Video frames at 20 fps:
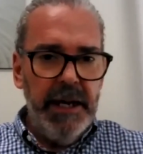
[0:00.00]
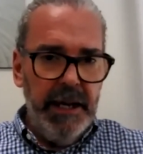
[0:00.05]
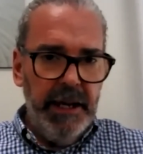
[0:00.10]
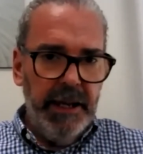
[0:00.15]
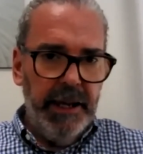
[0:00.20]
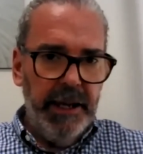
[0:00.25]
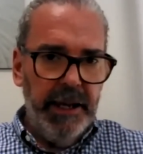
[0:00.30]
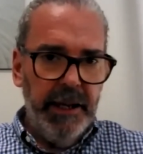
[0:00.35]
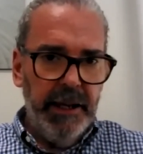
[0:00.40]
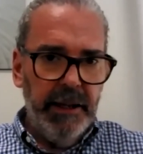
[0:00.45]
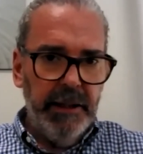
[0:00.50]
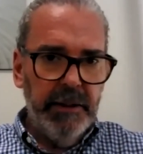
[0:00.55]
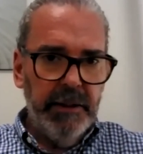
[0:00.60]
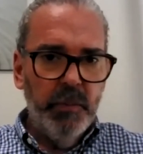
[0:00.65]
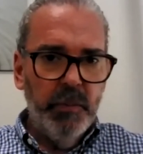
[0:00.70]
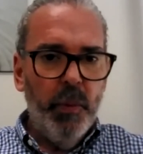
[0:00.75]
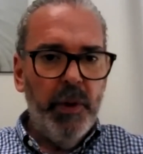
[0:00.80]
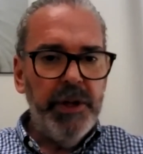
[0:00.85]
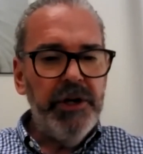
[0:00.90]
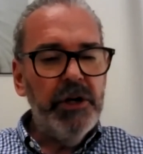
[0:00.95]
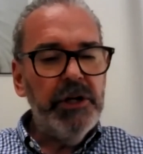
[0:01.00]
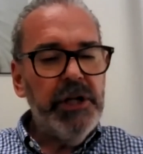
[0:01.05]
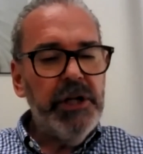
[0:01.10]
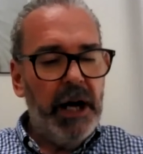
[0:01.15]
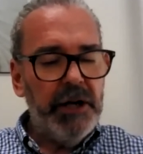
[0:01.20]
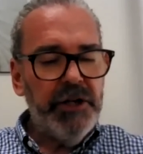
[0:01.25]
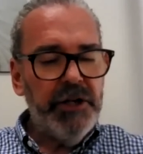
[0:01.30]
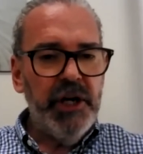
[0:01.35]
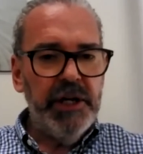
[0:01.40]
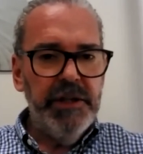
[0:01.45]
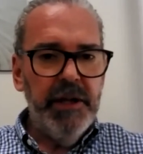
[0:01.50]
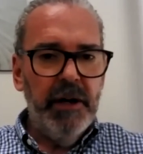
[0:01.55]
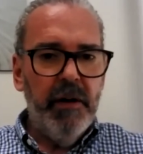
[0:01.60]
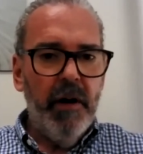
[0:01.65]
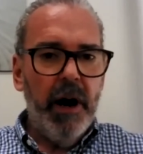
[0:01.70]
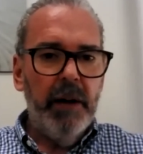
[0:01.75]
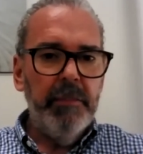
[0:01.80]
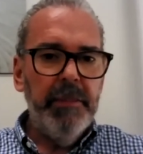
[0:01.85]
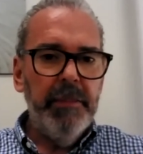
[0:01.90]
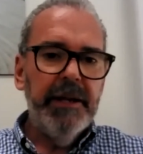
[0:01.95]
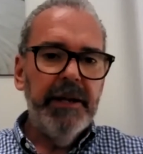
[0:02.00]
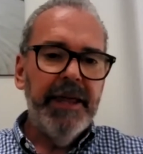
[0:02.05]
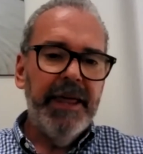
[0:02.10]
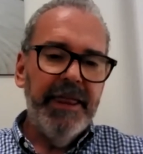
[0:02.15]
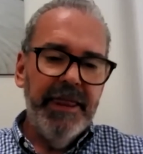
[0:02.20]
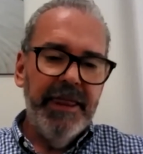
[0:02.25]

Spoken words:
And when you're touching the garment,